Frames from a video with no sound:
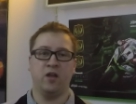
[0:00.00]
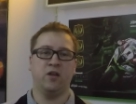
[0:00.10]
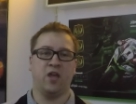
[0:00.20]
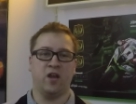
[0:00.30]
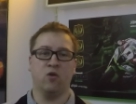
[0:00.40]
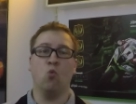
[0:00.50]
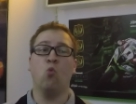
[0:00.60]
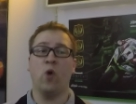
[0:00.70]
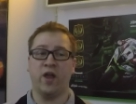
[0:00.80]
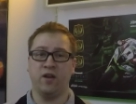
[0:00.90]
indicating
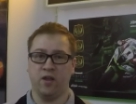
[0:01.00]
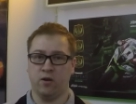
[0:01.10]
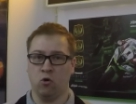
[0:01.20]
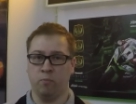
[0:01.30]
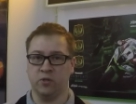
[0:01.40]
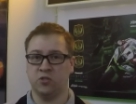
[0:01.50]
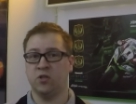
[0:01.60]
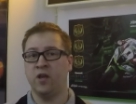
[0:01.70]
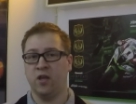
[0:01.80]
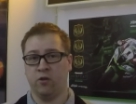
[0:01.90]
when it
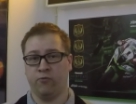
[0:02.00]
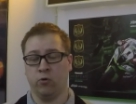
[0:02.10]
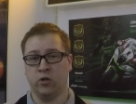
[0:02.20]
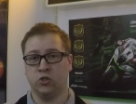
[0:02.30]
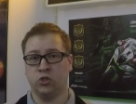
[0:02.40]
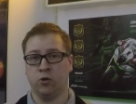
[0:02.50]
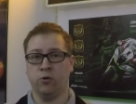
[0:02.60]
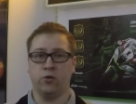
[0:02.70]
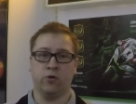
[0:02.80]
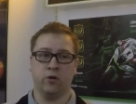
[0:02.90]
opens. If you're unsure,
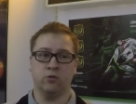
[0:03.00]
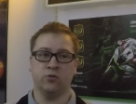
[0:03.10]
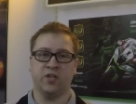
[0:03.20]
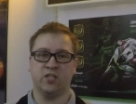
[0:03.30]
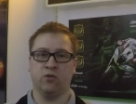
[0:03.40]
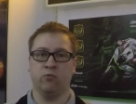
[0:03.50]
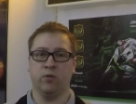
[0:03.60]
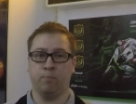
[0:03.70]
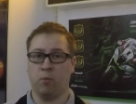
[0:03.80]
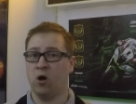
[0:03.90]
you can also test it with
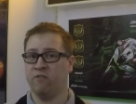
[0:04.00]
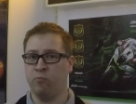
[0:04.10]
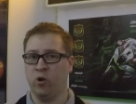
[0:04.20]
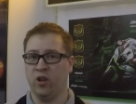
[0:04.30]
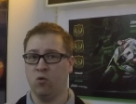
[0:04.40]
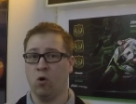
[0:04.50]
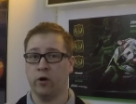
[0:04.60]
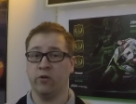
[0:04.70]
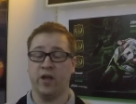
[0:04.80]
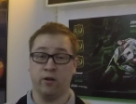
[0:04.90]
a pot of boiling
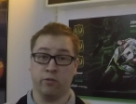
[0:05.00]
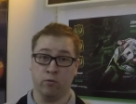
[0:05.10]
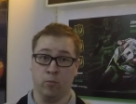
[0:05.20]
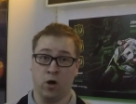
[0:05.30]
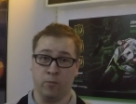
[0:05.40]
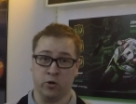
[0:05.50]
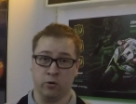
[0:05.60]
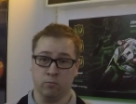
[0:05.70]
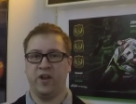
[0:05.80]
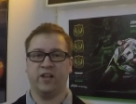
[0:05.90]
water and a
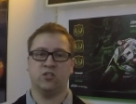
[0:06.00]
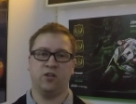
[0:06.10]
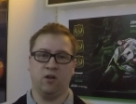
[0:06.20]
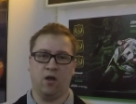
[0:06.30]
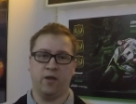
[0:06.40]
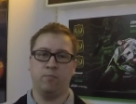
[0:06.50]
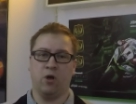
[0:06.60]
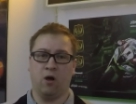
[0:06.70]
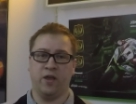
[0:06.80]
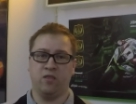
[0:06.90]
thermometer. Next in line
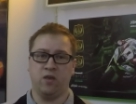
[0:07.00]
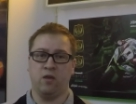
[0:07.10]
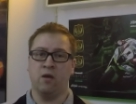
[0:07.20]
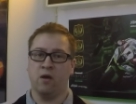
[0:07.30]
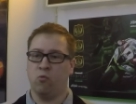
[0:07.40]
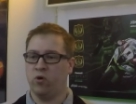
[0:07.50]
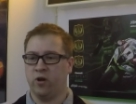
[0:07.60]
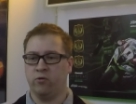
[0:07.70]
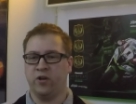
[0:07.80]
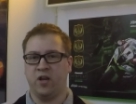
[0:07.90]
behind the
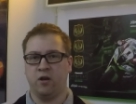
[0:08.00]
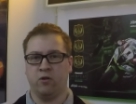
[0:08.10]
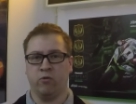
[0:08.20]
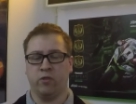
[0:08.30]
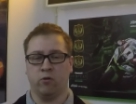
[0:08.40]
180 degree